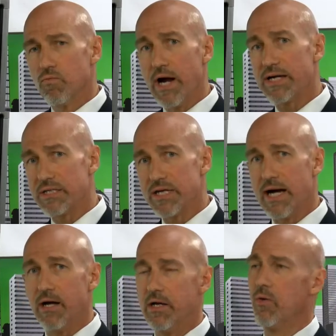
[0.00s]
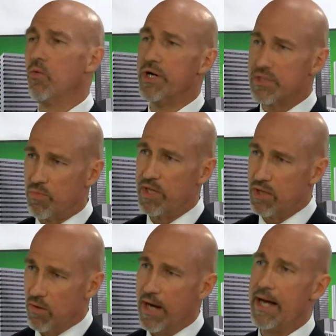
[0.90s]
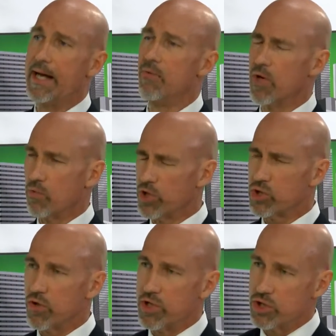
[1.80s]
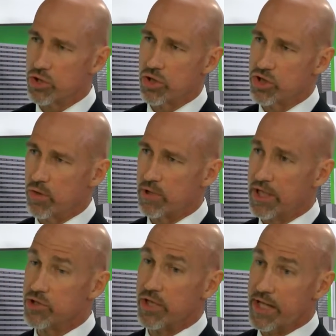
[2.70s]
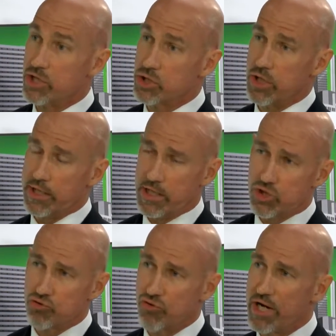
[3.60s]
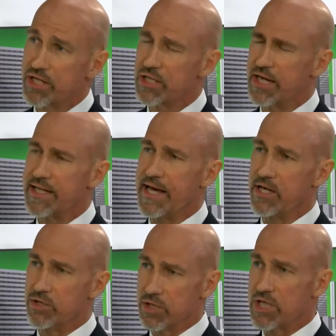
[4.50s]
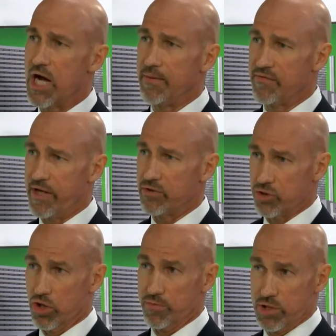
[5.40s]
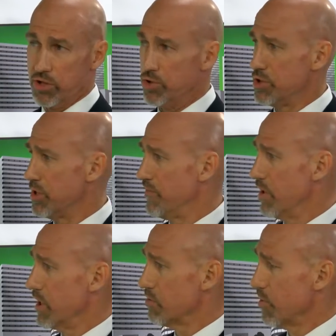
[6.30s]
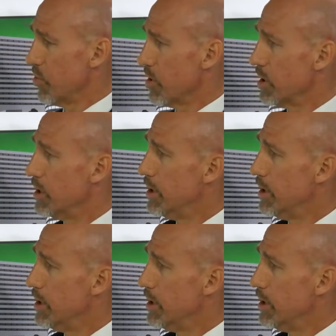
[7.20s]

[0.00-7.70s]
reconcile, what is a PUA, what's all the insurance nomenclature, and then translate that into the common financial terms that are used in the Veralytic report.